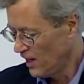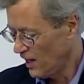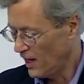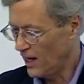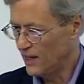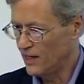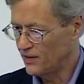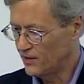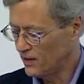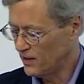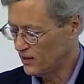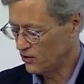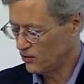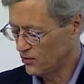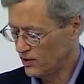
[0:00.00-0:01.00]
And that these
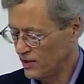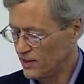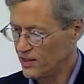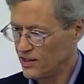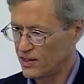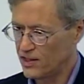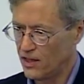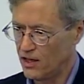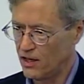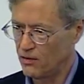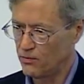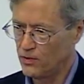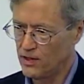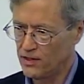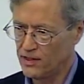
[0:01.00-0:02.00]
stories are
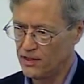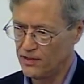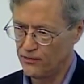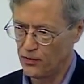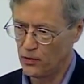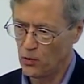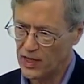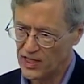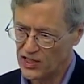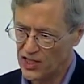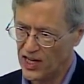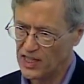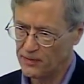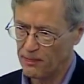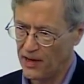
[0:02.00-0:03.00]
really, if we want to
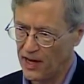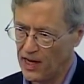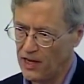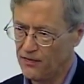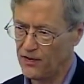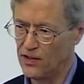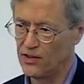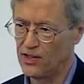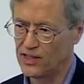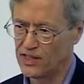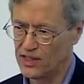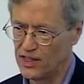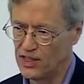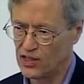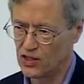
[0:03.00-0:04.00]
change behavior, it's
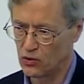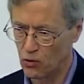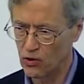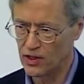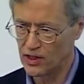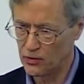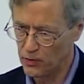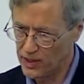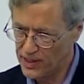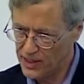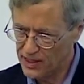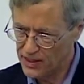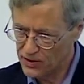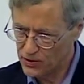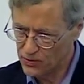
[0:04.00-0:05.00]
these stories we
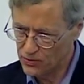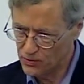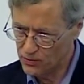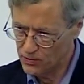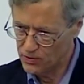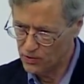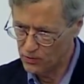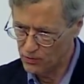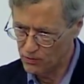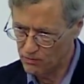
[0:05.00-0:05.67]
need to, to